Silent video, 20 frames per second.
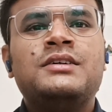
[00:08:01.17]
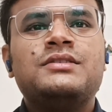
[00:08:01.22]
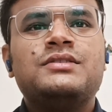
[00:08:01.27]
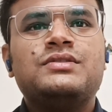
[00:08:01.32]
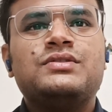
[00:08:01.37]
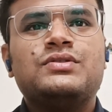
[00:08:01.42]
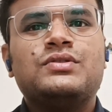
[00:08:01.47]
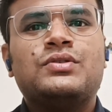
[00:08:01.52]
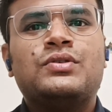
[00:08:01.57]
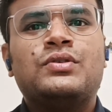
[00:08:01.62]

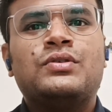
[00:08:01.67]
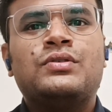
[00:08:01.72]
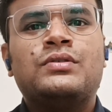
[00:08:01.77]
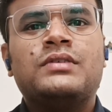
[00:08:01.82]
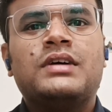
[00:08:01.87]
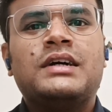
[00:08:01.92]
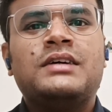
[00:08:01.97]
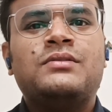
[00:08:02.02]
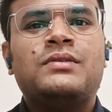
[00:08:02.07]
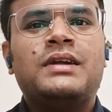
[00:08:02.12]

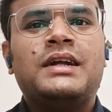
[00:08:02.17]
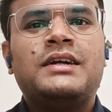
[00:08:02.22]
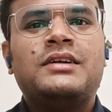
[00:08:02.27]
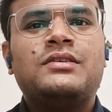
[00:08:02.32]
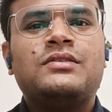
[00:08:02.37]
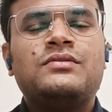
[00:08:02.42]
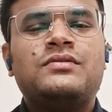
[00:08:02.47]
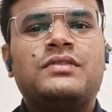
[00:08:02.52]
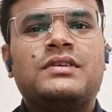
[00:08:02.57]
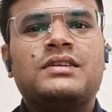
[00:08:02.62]
So I would
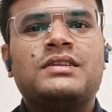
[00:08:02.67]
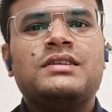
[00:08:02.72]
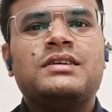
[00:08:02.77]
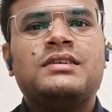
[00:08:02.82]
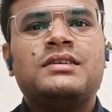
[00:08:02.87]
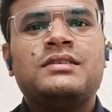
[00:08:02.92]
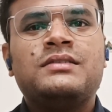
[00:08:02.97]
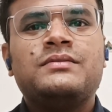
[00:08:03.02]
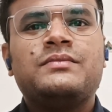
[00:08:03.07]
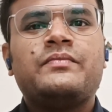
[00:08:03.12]
like to
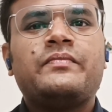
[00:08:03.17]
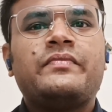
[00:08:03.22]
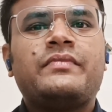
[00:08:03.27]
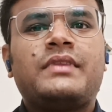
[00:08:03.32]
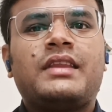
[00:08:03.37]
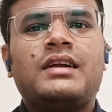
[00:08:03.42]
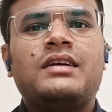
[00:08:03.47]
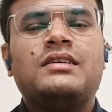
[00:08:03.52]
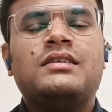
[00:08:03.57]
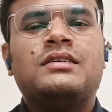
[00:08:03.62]
further
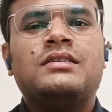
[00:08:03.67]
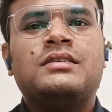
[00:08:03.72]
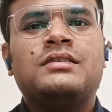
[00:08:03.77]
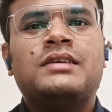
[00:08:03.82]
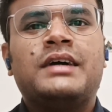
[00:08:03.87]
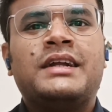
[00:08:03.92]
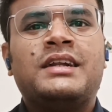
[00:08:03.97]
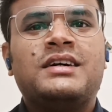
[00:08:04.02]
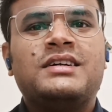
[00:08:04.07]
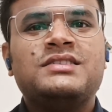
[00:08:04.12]

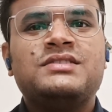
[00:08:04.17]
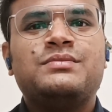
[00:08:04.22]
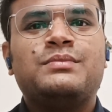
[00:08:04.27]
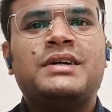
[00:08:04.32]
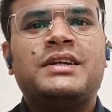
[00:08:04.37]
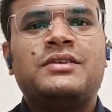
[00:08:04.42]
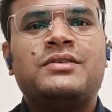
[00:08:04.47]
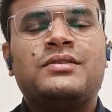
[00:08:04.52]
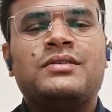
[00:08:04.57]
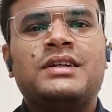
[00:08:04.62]
enhance
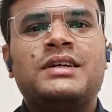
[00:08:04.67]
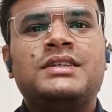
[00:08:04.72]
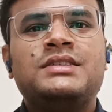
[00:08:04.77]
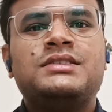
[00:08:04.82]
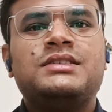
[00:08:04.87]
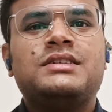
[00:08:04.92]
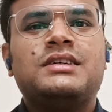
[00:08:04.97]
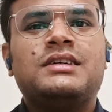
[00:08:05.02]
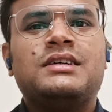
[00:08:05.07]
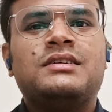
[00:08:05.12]
my
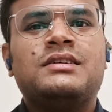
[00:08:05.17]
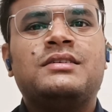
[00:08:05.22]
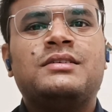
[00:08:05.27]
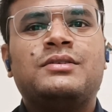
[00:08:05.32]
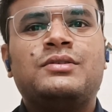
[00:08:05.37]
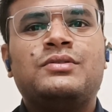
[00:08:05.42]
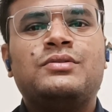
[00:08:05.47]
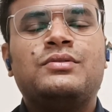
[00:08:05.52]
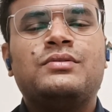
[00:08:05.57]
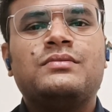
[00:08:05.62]
knowledge
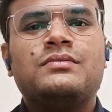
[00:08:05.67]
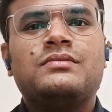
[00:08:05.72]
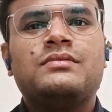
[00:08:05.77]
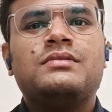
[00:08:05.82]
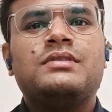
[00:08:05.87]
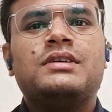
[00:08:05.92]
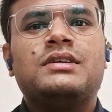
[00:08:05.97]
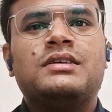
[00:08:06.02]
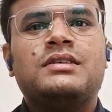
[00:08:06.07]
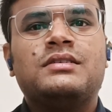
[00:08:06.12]
to
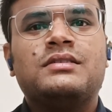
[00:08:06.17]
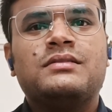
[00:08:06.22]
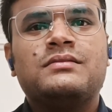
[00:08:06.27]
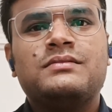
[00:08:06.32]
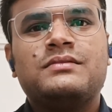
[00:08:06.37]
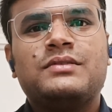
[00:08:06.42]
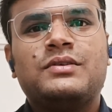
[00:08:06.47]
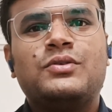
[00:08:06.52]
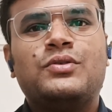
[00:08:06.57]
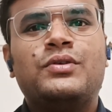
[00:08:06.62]

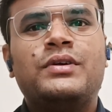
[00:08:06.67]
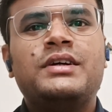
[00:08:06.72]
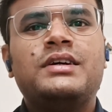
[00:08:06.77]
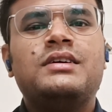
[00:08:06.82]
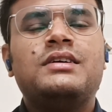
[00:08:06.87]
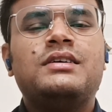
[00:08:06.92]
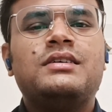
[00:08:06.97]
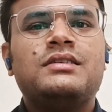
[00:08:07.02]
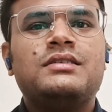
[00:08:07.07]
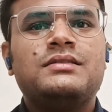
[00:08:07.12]
good
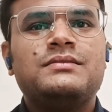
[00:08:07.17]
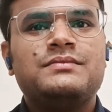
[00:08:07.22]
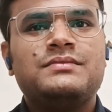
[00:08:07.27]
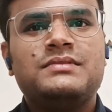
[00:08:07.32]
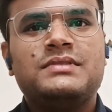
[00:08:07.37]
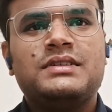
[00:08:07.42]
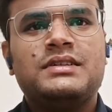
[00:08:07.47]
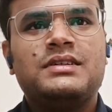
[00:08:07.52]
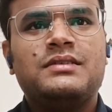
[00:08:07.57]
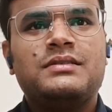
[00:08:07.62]

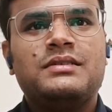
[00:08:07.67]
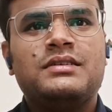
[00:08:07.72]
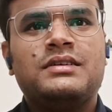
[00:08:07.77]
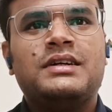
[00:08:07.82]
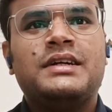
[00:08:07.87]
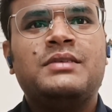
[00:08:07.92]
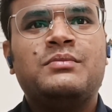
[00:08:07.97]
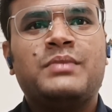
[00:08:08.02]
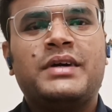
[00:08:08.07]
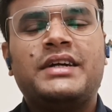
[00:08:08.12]

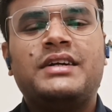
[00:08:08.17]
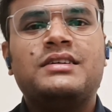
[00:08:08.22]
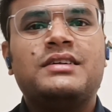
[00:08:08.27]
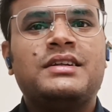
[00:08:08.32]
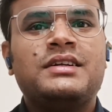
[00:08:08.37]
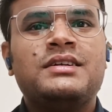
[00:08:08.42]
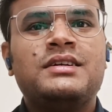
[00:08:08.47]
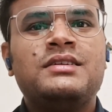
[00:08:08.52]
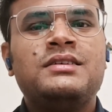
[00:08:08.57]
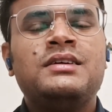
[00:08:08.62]
in my
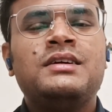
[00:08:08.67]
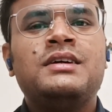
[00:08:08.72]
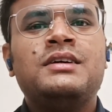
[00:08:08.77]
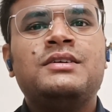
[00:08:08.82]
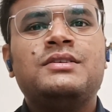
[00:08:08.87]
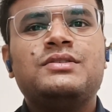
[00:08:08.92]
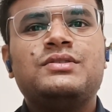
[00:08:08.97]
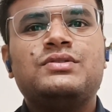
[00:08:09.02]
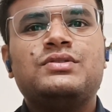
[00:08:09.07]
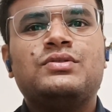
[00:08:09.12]
career.
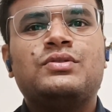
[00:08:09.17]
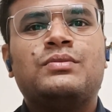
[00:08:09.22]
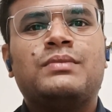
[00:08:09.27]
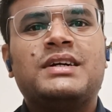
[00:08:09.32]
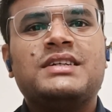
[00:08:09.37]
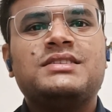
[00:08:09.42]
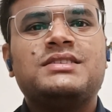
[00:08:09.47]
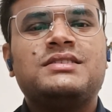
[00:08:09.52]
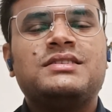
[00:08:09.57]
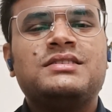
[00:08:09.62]
So
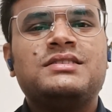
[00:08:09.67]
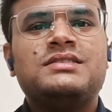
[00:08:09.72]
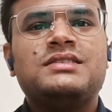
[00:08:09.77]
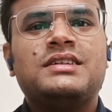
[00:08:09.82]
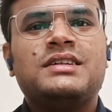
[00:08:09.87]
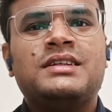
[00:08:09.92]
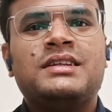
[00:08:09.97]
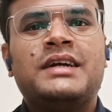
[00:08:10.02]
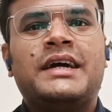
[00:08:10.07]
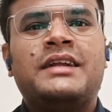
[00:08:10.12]
master's
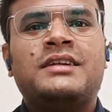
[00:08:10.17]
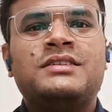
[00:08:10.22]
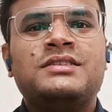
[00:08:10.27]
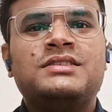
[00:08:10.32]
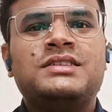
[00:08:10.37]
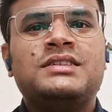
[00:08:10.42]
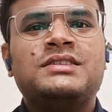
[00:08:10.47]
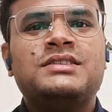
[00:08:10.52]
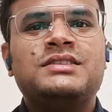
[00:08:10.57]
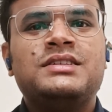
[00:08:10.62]
in
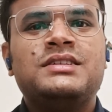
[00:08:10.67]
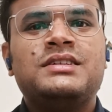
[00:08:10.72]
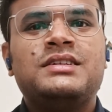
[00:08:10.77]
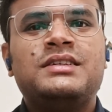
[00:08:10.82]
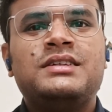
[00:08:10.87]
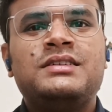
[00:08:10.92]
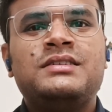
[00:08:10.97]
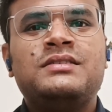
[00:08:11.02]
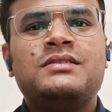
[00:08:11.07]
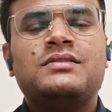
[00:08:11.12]
energy
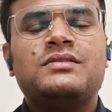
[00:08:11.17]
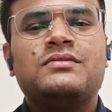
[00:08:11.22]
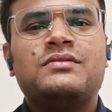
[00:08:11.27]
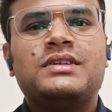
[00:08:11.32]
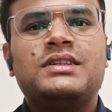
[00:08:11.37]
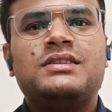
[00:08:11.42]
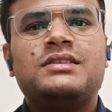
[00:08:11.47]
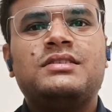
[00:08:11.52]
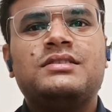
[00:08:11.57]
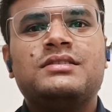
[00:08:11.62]
engineering
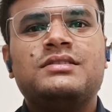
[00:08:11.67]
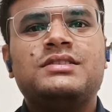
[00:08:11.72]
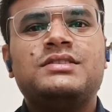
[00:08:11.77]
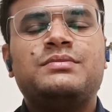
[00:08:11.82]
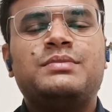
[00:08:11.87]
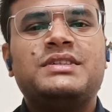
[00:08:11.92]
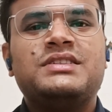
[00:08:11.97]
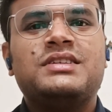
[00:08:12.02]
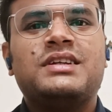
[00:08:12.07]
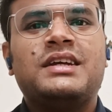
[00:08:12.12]
with
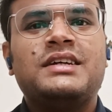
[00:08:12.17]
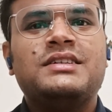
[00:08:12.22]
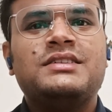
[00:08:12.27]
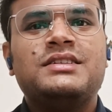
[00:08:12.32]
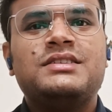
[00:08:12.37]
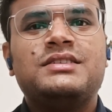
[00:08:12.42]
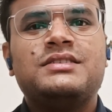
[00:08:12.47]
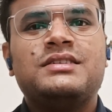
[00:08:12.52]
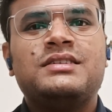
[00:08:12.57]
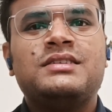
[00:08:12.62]

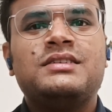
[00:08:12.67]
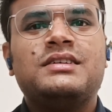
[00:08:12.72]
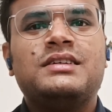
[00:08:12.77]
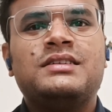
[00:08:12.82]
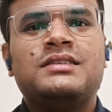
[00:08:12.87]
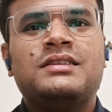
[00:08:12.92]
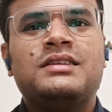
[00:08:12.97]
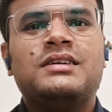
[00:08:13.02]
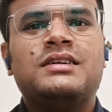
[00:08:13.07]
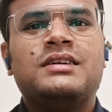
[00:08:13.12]
specialization
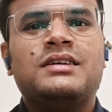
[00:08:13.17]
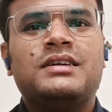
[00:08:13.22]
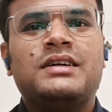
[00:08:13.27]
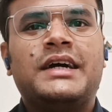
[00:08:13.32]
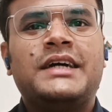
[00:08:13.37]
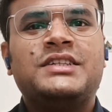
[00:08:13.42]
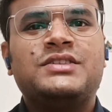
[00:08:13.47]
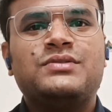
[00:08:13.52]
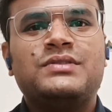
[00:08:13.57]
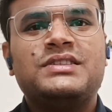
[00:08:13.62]
in
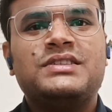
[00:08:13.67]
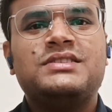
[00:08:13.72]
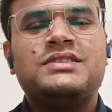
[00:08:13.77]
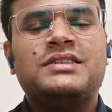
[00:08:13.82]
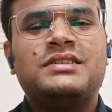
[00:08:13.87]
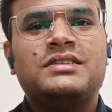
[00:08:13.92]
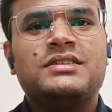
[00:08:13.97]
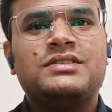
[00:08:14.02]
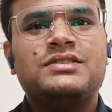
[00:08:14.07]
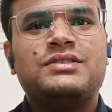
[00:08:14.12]
HVAC
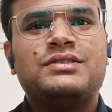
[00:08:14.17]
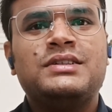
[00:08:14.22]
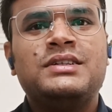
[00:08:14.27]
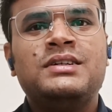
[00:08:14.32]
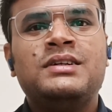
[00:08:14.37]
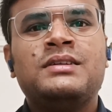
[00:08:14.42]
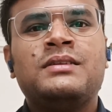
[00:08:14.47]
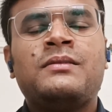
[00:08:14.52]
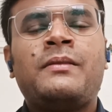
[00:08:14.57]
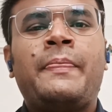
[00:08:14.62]

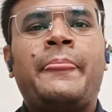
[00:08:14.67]
industry.